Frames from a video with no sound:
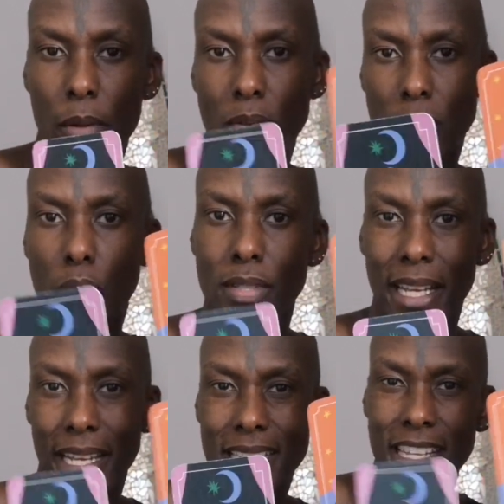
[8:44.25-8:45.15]
There was
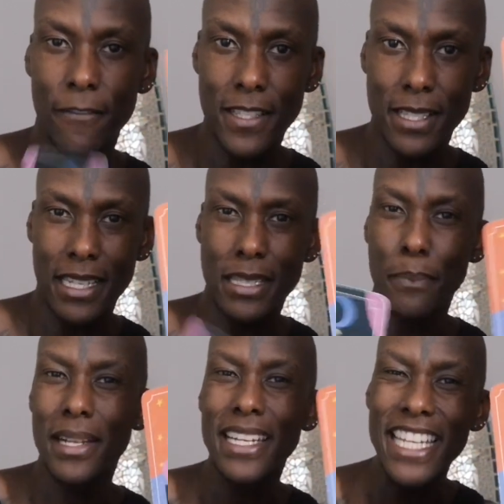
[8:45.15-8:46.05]
almost like a deficit, a
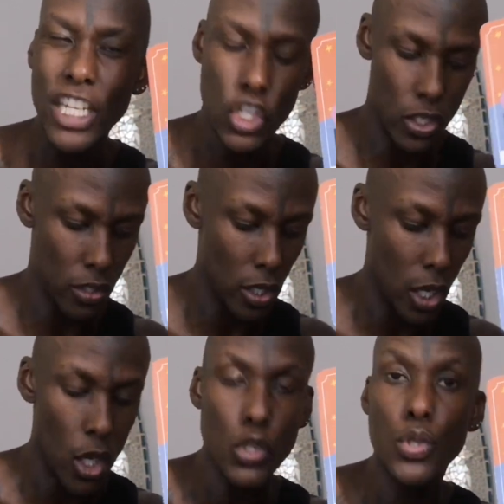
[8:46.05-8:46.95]
depletion
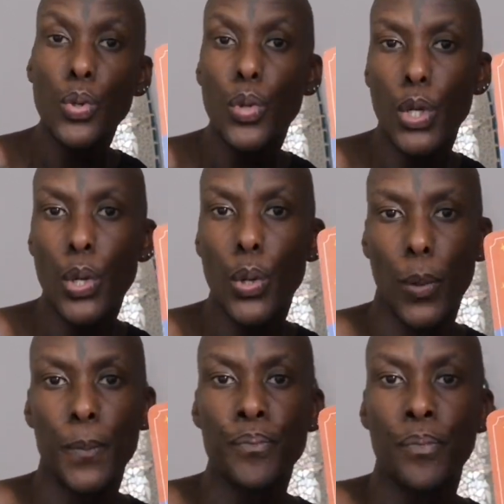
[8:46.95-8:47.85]
to
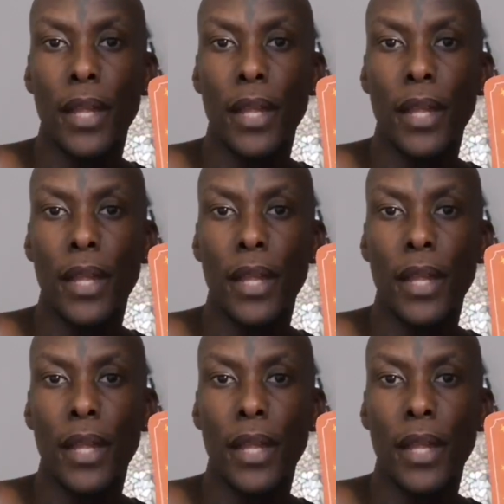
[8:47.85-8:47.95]
you.